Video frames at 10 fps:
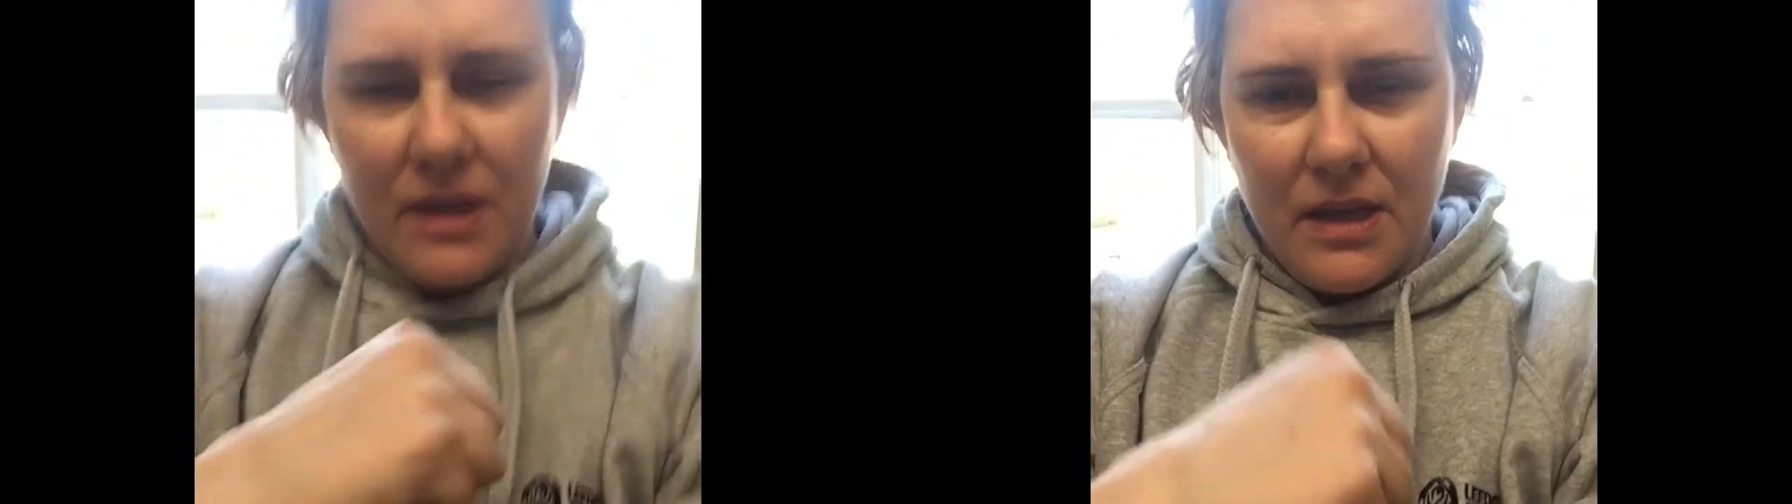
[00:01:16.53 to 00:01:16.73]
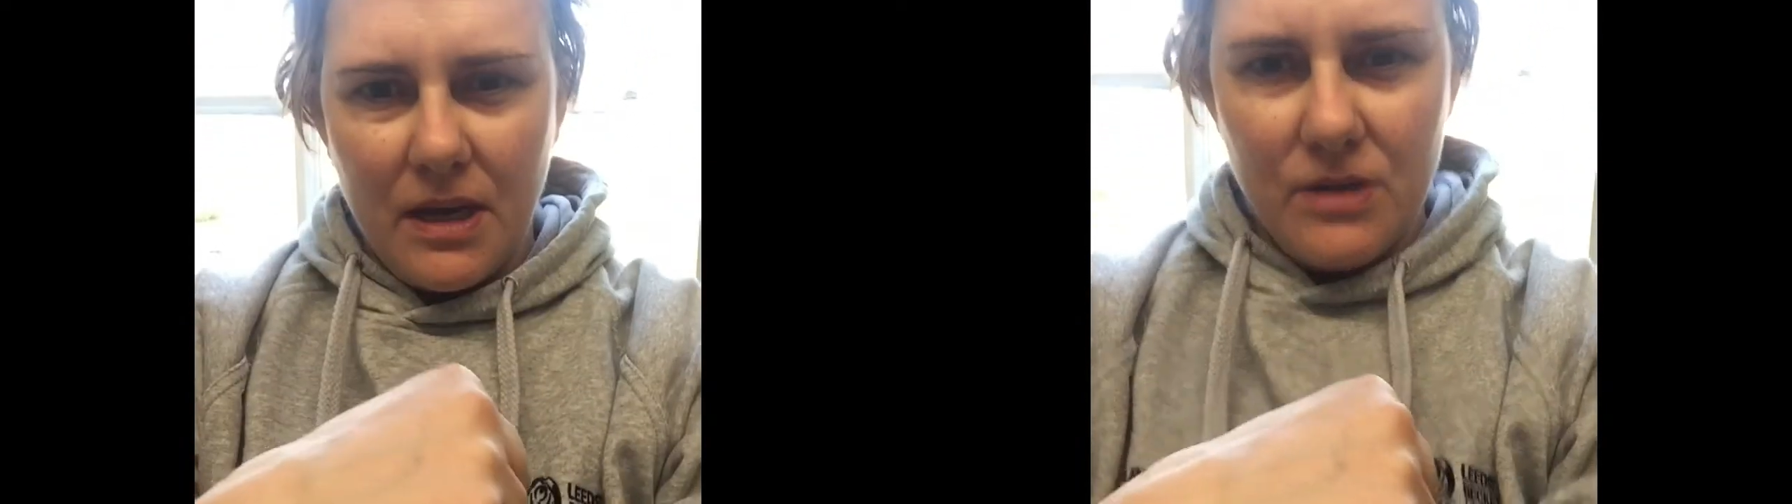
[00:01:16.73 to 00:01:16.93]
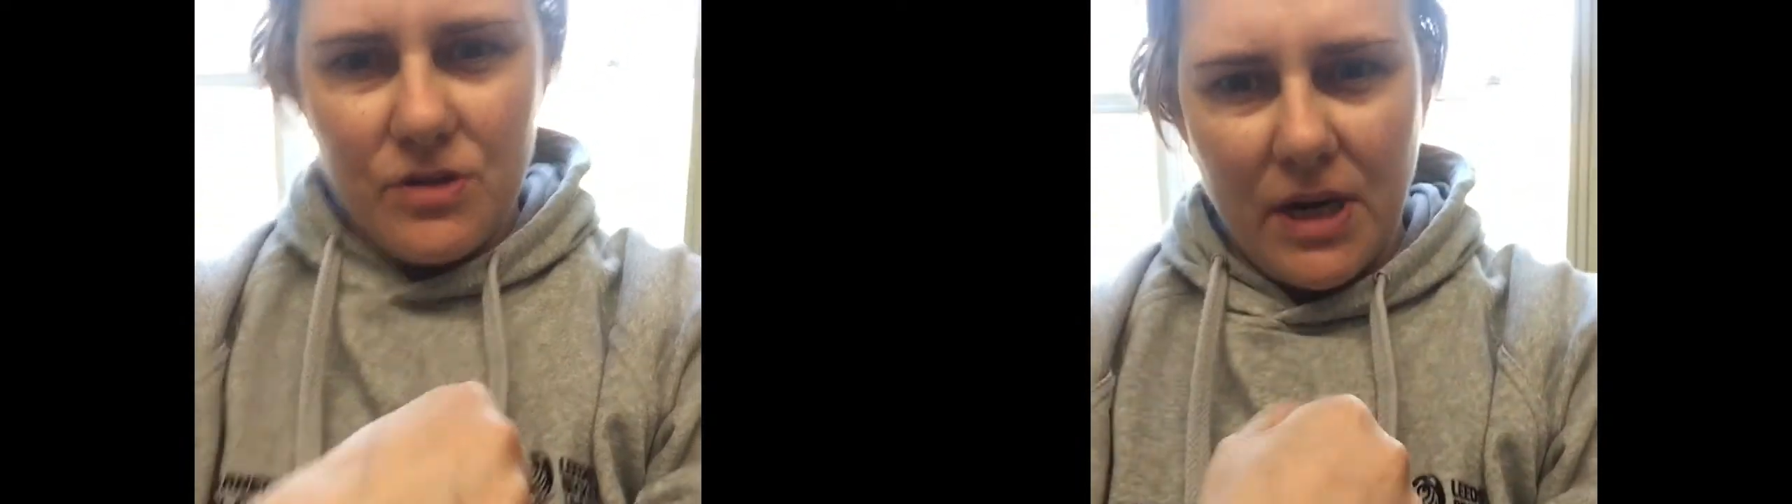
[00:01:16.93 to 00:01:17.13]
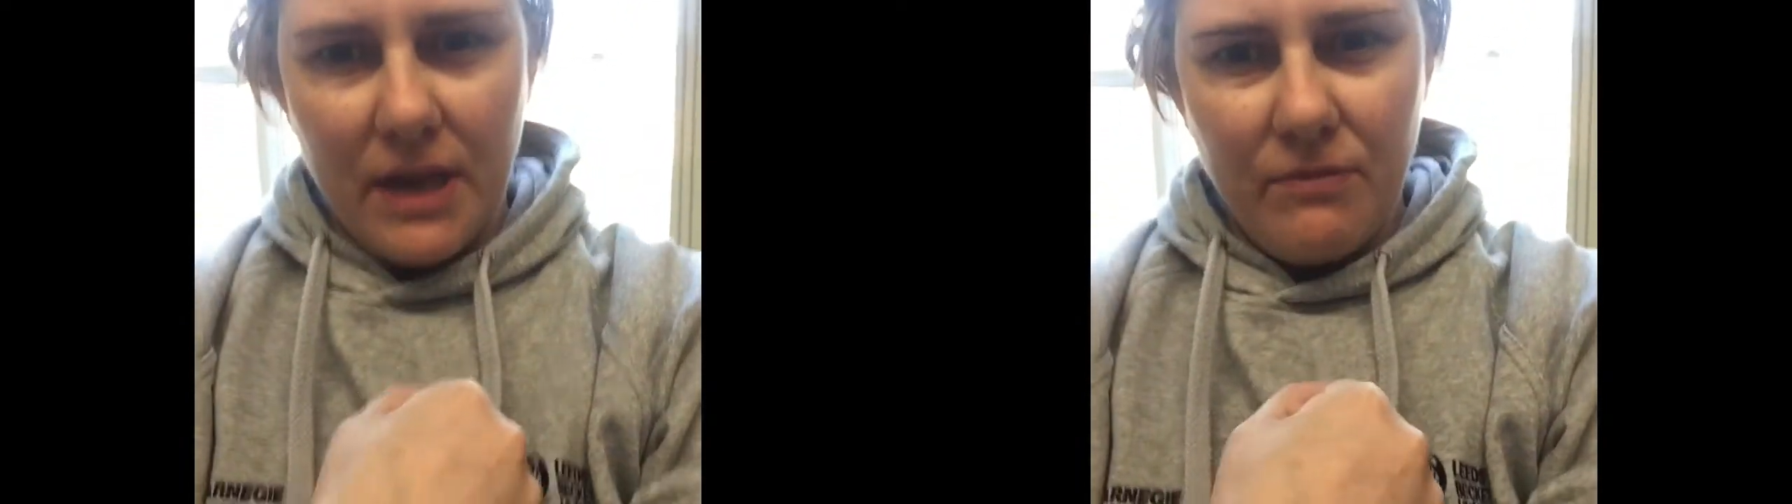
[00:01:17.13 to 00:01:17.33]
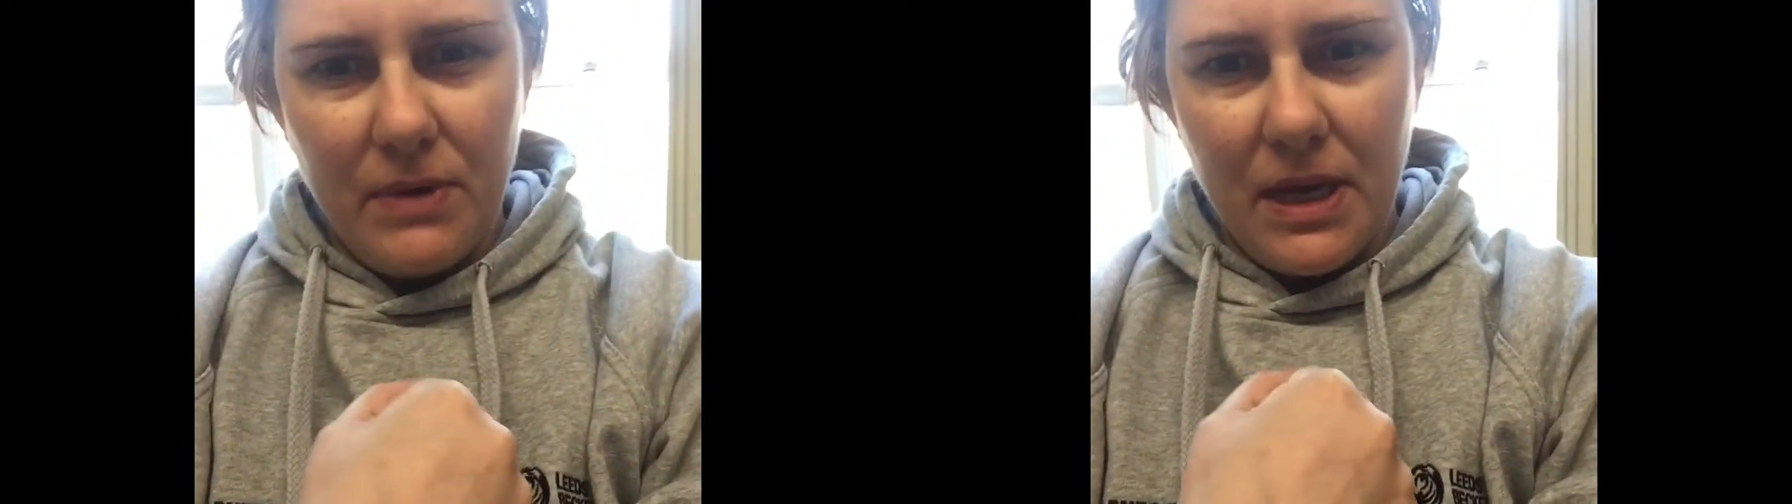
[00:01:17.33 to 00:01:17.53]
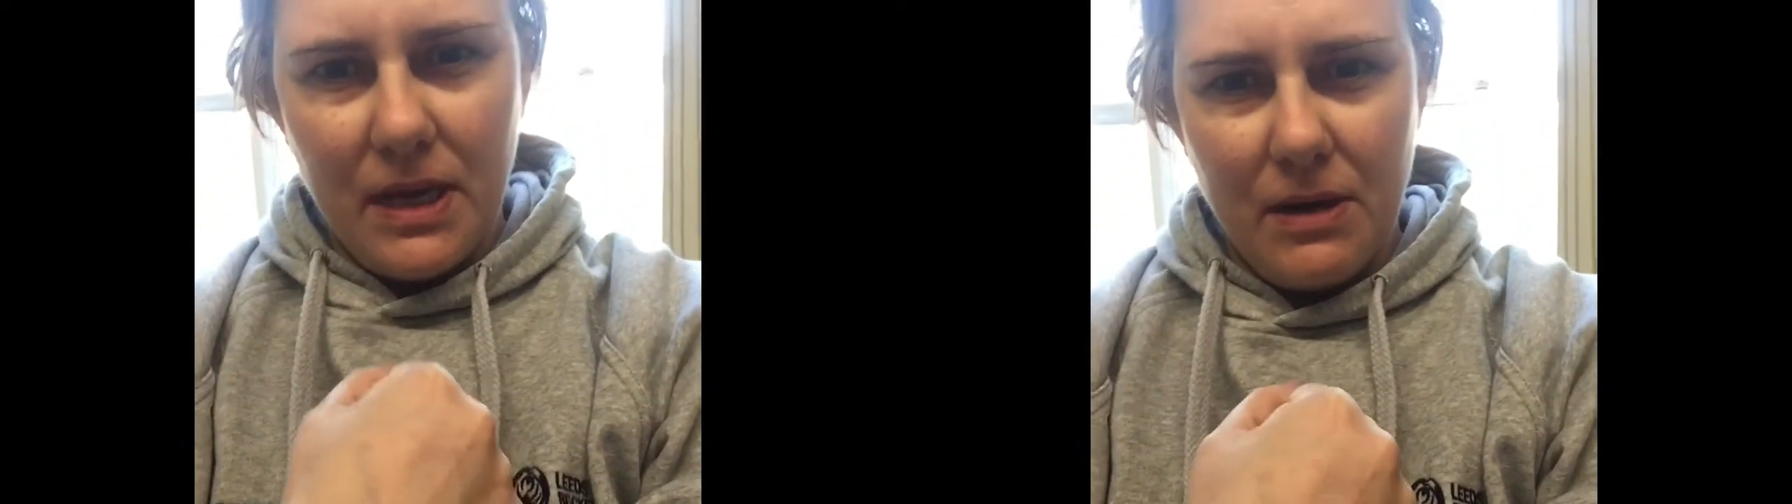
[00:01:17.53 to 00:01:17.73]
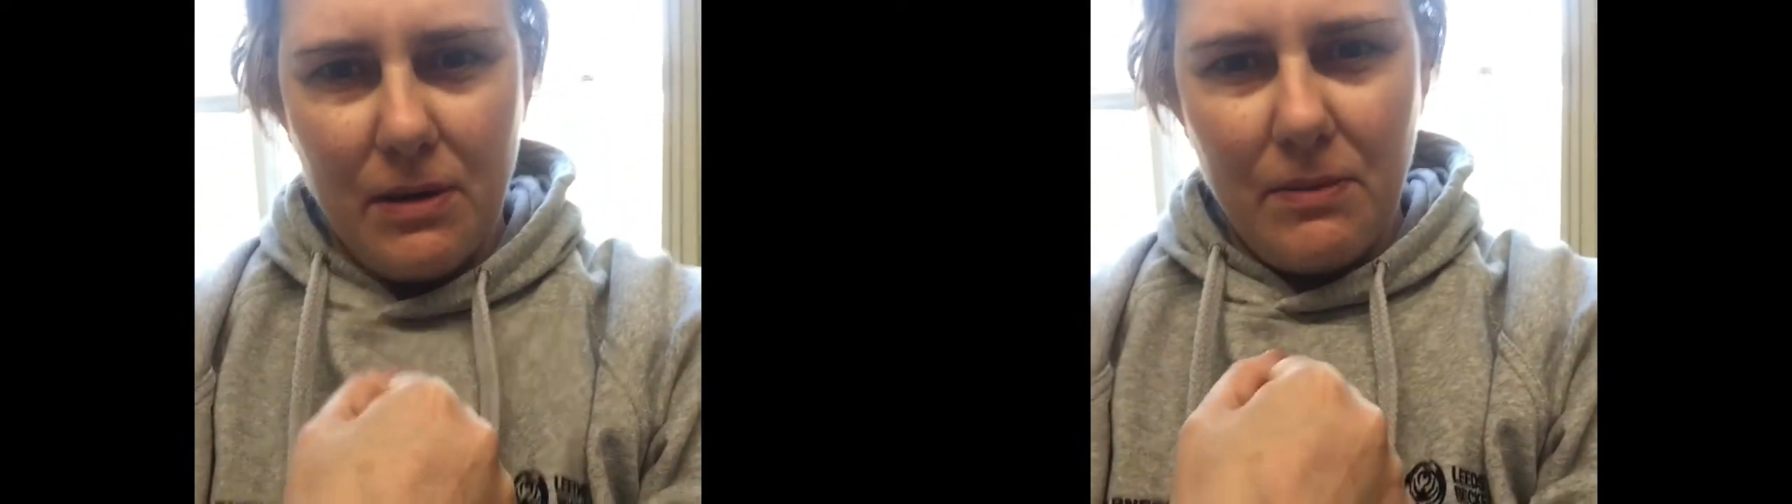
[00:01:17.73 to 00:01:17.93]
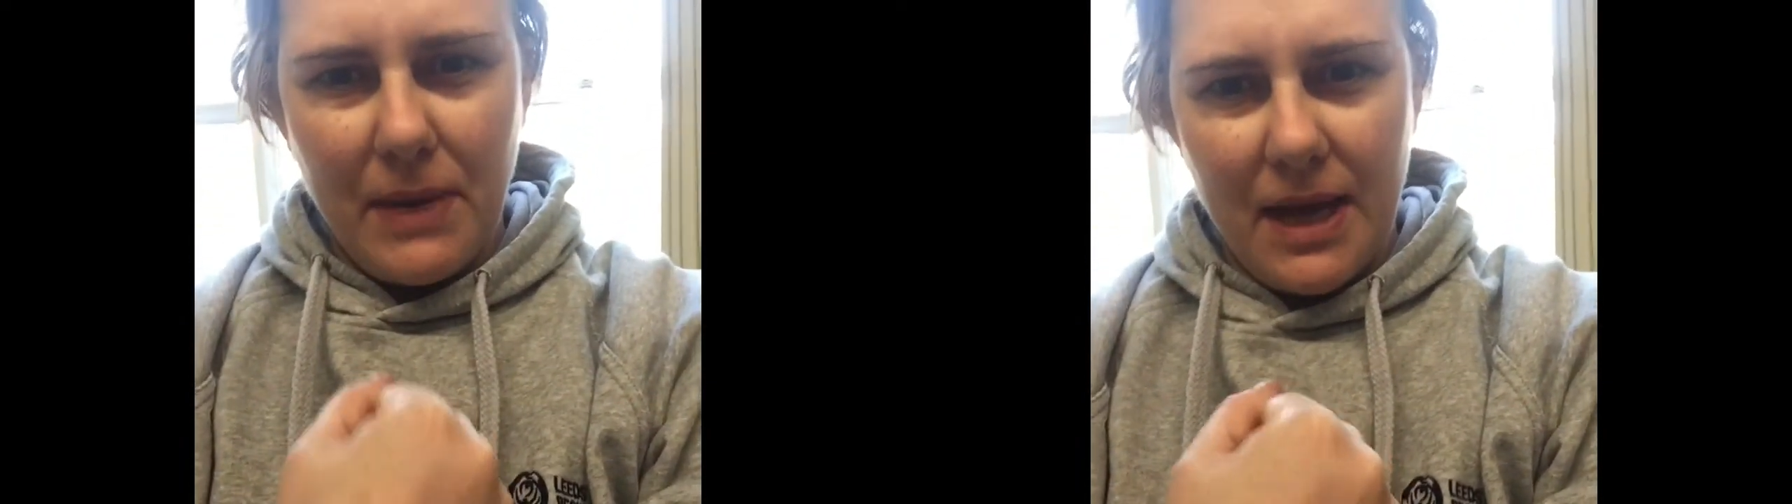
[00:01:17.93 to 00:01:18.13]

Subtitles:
they're going to try and give me chemo in my